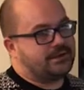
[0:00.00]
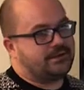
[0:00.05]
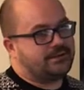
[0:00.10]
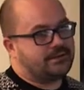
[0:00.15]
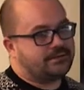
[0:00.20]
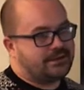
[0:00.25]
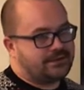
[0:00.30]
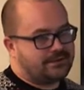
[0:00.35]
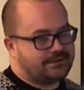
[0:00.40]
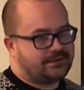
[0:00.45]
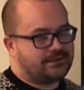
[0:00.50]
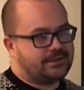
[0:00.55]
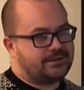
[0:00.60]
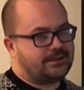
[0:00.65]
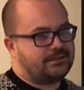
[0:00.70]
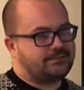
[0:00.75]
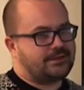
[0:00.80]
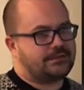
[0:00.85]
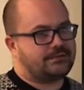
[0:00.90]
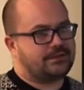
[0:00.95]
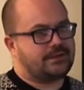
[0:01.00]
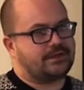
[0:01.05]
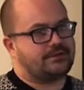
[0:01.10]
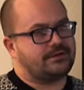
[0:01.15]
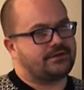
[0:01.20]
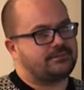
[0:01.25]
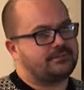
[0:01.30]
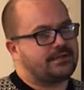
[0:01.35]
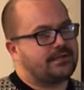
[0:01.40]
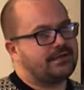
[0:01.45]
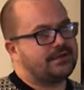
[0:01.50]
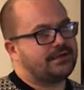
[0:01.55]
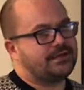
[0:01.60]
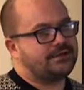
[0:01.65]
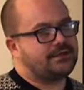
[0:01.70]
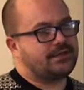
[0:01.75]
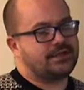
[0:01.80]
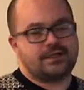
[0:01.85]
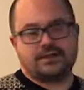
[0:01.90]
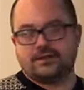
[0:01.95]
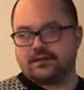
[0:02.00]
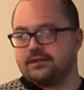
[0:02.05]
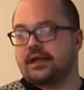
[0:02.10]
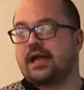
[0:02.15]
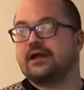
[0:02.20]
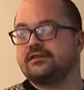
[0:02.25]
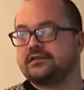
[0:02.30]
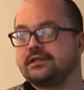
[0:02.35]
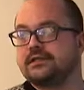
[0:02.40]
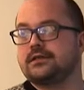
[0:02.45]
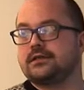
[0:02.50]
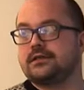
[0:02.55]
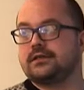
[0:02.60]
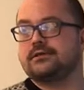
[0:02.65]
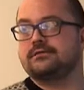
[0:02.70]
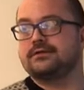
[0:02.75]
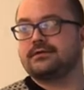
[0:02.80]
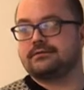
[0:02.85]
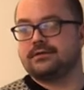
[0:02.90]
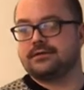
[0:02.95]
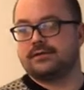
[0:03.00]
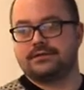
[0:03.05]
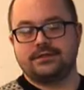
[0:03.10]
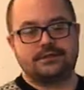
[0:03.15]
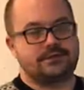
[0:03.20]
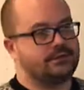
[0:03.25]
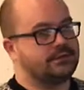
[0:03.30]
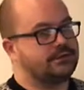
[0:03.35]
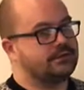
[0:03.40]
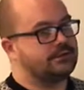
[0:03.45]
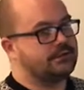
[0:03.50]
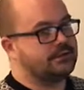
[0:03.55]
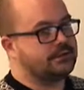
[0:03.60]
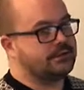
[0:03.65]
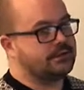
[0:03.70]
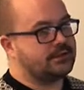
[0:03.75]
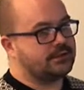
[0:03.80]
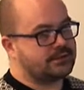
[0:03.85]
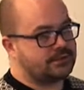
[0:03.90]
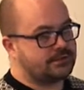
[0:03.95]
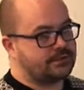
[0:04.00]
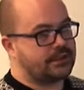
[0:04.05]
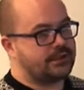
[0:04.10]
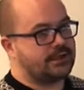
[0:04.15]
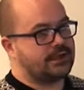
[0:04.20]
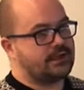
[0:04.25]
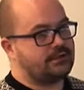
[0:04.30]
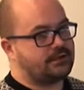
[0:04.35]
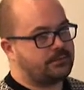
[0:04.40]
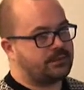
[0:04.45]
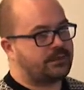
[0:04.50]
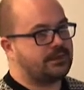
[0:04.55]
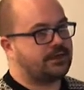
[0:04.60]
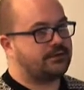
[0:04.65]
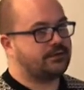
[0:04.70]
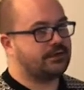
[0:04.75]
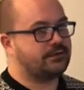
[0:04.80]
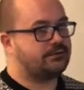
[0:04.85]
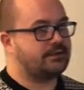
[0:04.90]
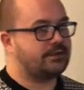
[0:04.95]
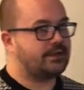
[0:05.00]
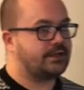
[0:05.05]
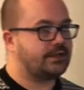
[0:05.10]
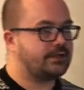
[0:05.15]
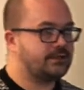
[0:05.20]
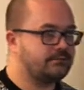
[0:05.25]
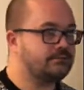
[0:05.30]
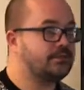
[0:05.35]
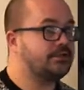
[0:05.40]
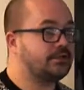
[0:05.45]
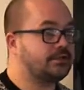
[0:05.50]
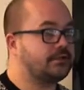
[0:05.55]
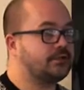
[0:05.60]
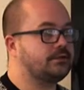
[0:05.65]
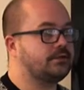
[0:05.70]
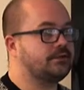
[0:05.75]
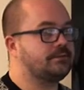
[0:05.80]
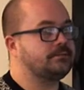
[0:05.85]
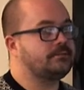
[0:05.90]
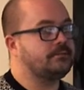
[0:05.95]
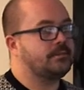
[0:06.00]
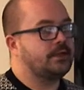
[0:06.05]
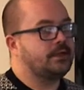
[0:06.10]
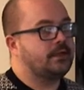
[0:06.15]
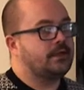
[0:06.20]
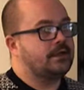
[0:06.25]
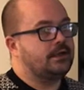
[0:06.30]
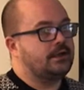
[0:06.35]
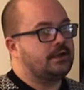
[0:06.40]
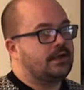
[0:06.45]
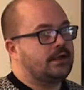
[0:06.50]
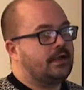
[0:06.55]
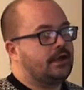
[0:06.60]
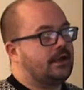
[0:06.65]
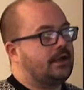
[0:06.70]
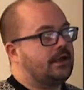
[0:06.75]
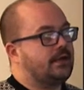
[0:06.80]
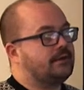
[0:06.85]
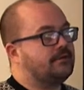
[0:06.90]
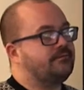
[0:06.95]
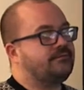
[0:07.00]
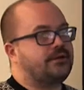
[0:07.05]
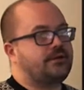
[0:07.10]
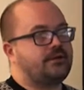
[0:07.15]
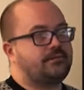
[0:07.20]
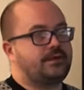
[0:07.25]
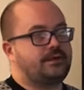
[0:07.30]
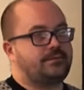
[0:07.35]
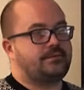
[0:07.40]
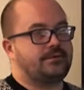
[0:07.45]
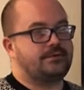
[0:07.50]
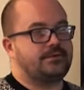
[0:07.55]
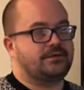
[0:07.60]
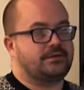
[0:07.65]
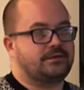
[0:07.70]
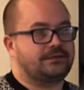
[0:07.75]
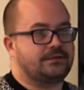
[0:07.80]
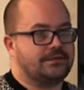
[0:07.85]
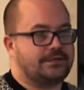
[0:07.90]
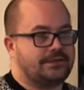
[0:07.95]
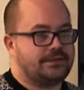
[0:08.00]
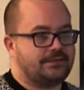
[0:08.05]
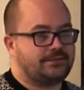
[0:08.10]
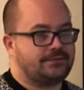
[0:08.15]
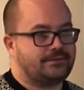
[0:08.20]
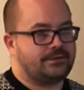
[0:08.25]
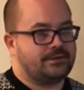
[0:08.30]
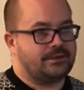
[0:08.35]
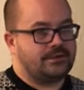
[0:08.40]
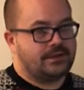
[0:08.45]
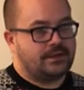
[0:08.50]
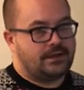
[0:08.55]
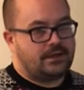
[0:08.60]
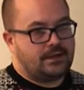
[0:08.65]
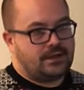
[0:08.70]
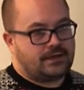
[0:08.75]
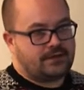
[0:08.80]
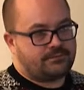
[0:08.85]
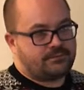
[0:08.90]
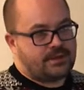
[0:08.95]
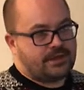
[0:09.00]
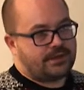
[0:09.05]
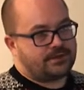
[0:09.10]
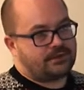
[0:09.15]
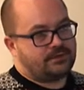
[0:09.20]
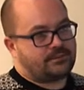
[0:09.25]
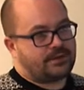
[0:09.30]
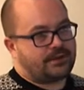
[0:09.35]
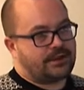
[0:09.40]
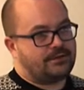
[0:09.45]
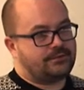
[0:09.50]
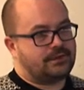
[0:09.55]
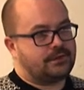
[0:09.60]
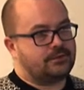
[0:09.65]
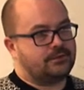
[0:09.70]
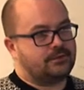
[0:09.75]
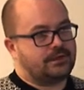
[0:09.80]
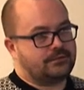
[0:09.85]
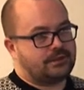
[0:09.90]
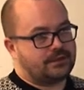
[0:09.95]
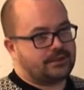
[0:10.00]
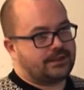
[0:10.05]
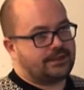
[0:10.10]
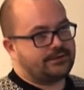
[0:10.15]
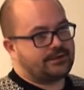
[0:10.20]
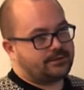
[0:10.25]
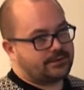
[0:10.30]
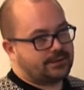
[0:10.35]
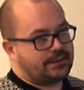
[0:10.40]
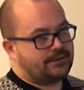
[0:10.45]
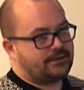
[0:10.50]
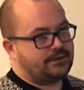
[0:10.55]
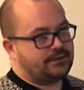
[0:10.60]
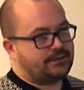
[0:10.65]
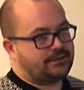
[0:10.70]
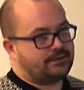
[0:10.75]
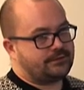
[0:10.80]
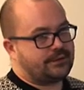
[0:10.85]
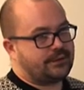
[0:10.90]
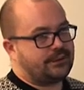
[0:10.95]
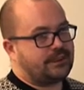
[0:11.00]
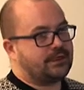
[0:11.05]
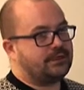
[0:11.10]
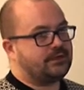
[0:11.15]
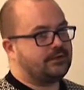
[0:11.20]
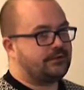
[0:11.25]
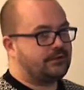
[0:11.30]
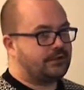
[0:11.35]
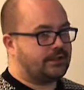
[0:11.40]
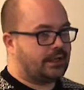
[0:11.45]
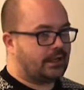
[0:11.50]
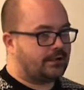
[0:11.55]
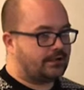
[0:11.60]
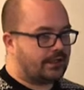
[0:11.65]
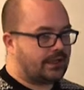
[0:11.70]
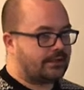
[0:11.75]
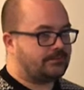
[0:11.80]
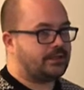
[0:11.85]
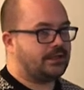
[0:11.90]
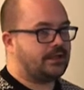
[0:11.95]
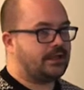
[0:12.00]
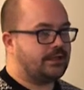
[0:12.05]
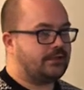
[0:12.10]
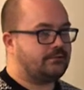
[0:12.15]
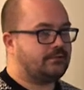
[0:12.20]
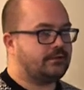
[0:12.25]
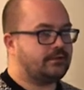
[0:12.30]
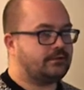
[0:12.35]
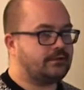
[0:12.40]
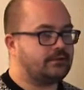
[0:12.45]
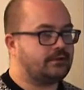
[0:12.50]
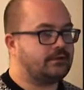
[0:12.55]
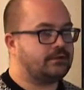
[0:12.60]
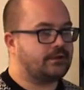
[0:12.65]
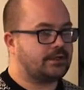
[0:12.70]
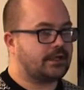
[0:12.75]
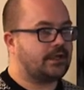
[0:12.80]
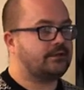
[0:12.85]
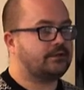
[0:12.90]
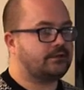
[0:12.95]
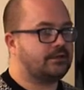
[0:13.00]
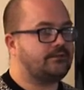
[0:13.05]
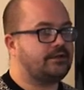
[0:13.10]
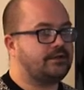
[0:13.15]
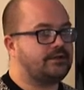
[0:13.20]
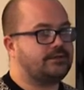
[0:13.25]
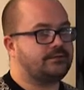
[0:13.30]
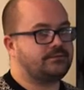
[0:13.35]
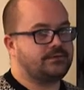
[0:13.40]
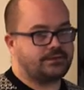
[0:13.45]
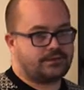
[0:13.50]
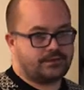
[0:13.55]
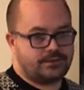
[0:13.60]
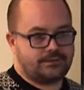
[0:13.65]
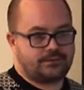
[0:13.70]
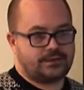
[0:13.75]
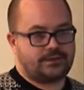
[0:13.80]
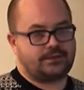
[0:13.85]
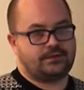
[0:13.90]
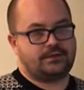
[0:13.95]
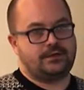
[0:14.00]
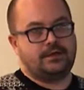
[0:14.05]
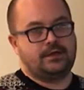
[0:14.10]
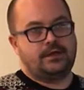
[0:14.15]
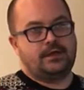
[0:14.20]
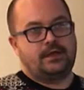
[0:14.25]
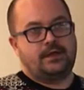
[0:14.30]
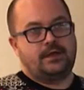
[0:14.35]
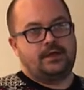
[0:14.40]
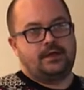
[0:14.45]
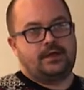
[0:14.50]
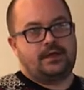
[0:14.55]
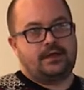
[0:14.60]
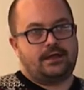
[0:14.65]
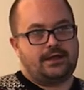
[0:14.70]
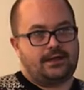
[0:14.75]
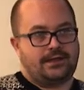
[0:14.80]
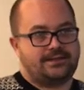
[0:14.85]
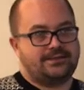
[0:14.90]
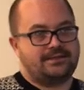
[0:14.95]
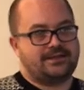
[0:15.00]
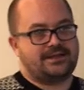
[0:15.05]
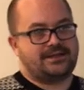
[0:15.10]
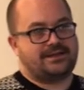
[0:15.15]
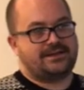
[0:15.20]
off the rails a little bit when I was in my late teens, I still always wanted to study chiropractic when I matured. I convinced my brother to leave his medical path and go and do a chiropractic degree, and I could see how happy he was that I had convinced him to do this. And